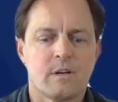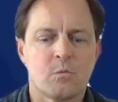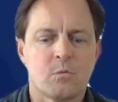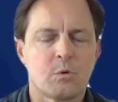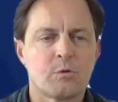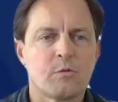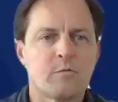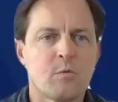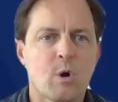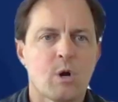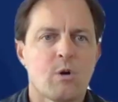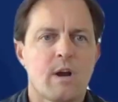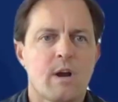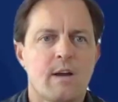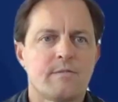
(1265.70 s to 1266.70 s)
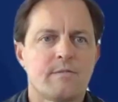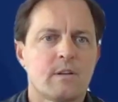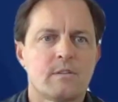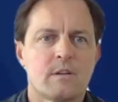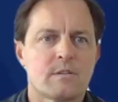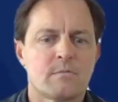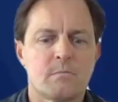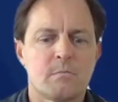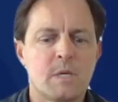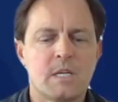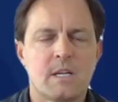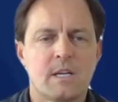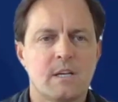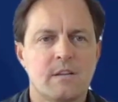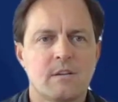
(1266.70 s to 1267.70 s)
World of Warcraft, that doesn't mean
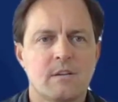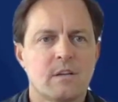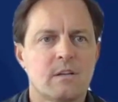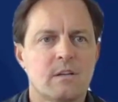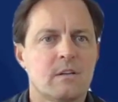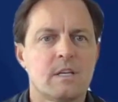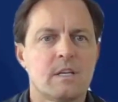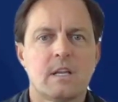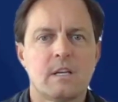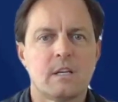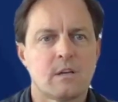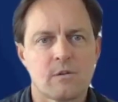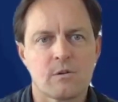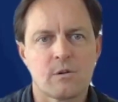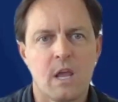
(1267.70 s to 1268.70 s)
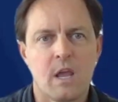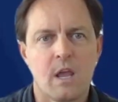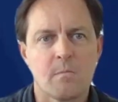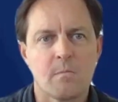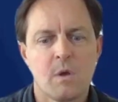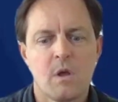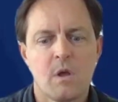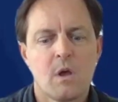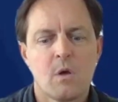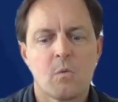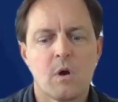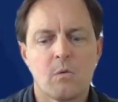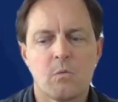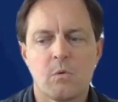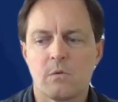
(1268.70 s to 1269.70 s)
anything in any other game.
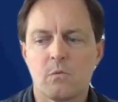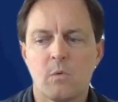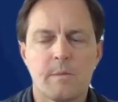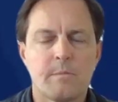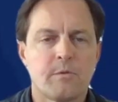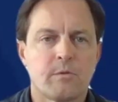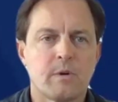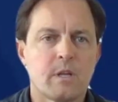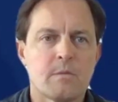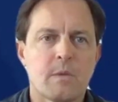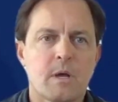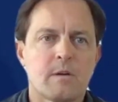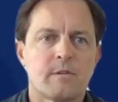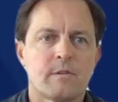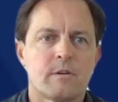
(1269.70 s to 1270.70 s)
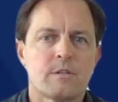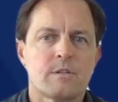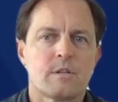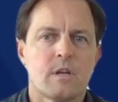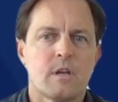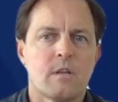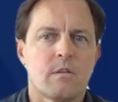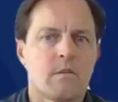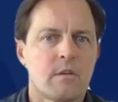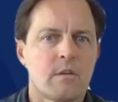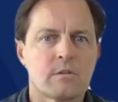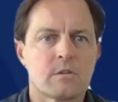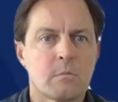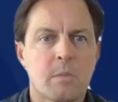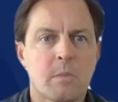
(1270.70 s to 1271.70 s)
Well, what Web3 and the metaverse and
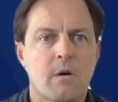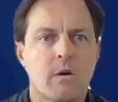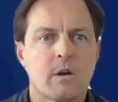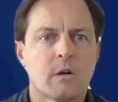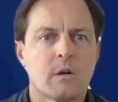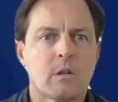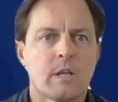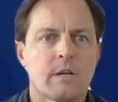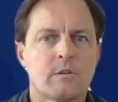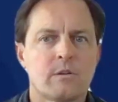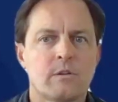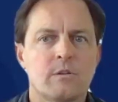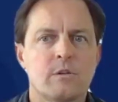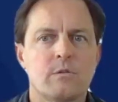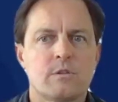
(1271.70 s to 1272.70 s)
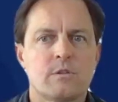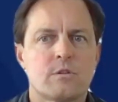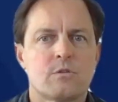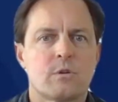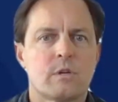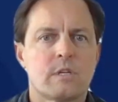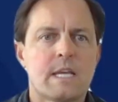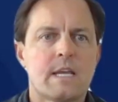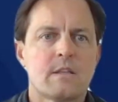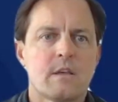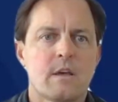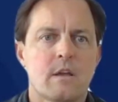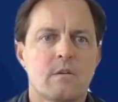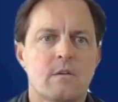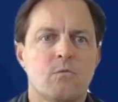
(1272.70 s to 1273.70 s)
things like Parian are going to allow you to do is to sort of take
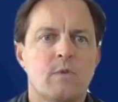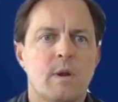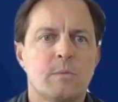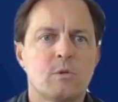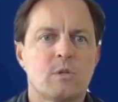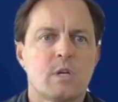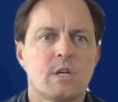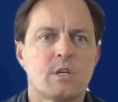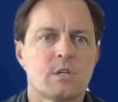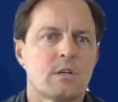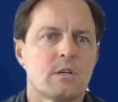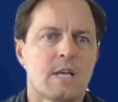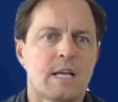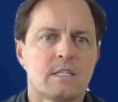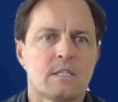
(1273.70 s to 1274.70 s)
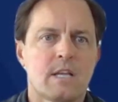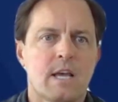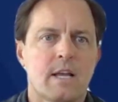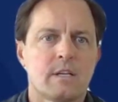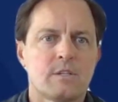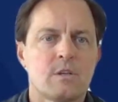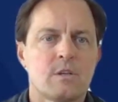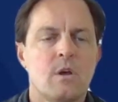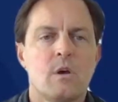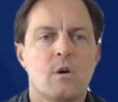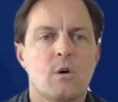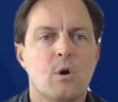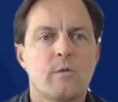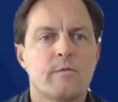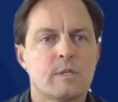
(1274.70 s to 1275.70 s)
that reputation and that status
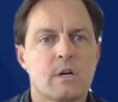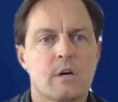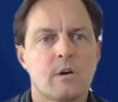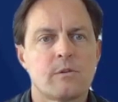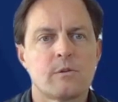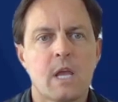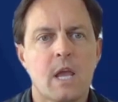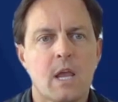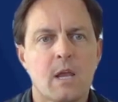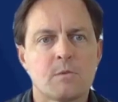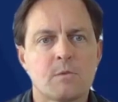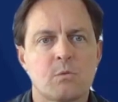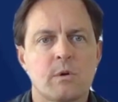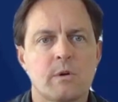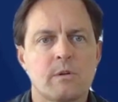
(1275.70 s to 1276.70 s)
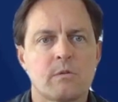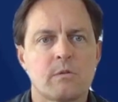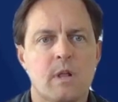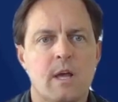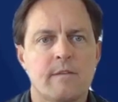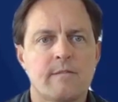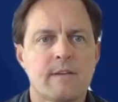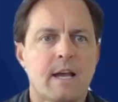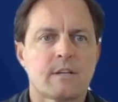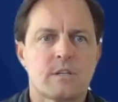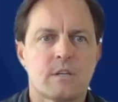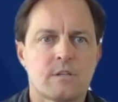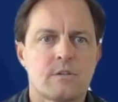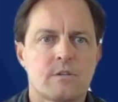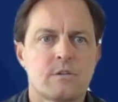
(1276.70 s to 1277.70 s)
over to other games where you'll have
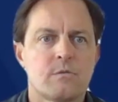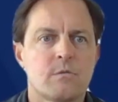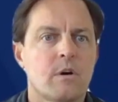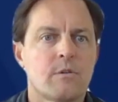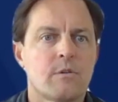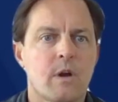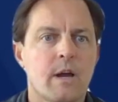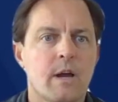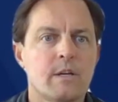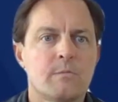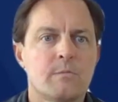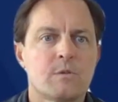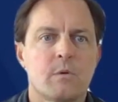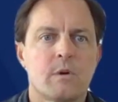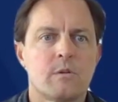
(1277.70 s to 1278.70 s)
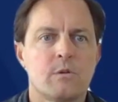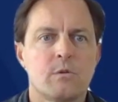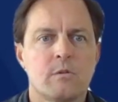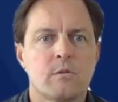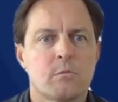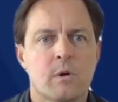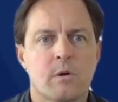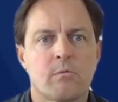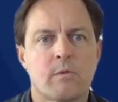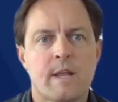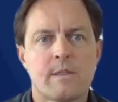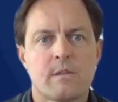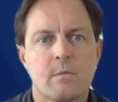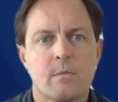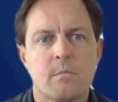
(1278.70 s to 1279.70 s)
access to other items, whether you either want to
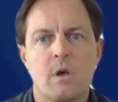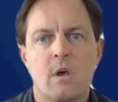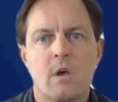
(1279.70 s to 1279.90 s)
rent them